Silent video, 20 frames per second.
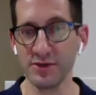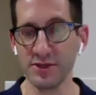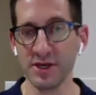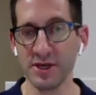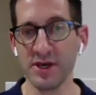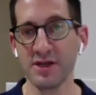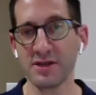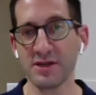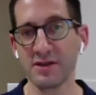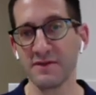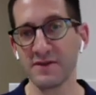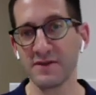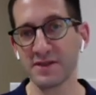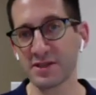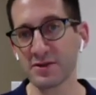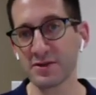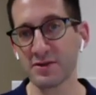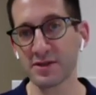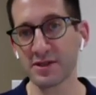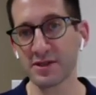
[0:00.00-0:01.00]
to
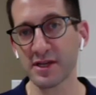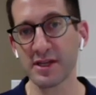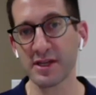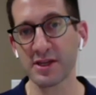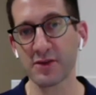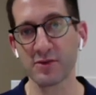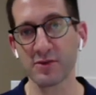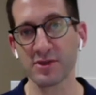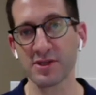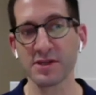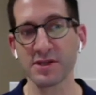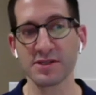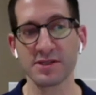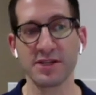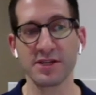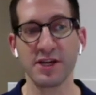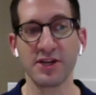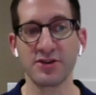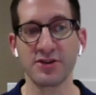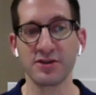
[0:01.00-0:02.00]
facilitate the
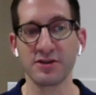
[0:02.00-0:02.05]
resuscitation